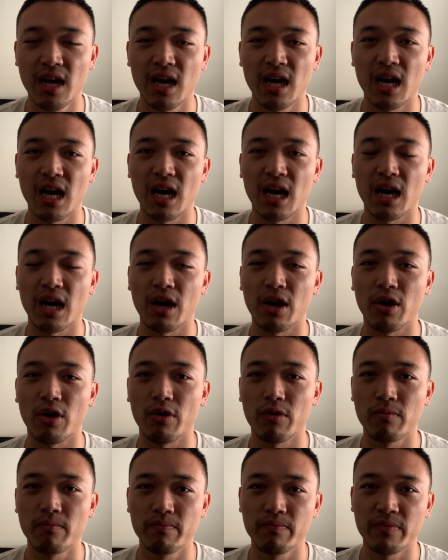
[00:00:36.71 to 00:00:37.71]

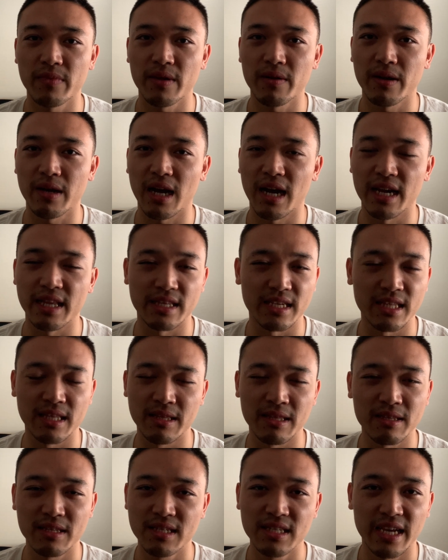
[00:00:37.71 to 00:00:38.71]
how I
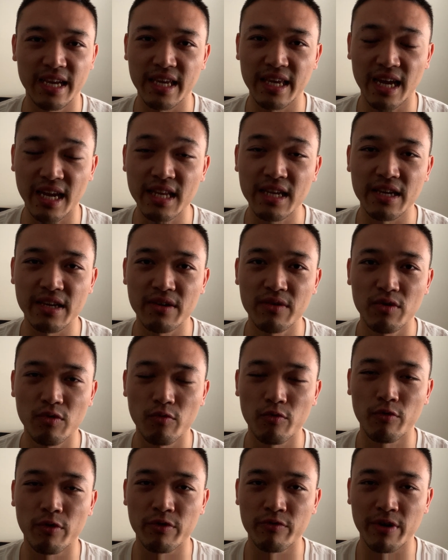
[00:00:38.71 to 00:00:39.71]
didn't take any
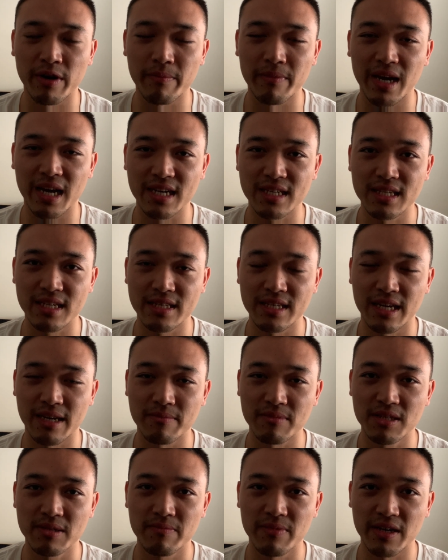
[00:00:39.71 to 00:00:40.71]
1 rep max
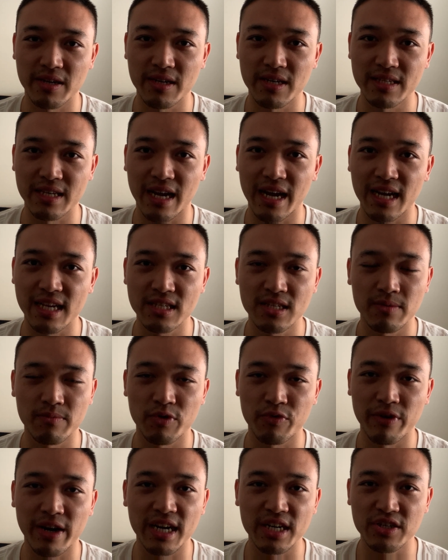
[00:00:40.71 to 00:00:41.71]
attempts because I had some
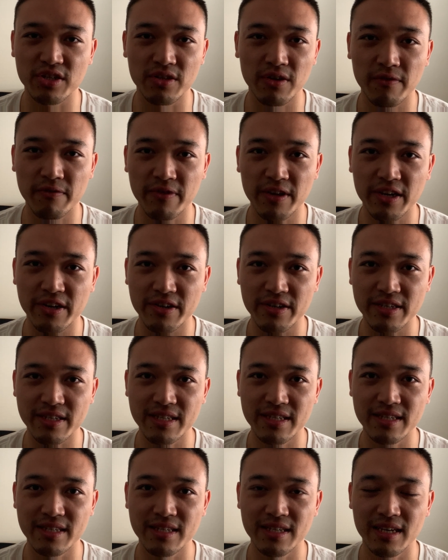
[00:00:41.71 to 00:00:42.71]
irrational
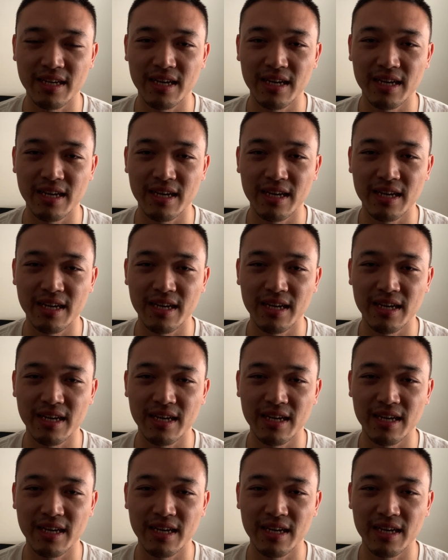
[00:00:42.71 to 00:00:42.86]
fears,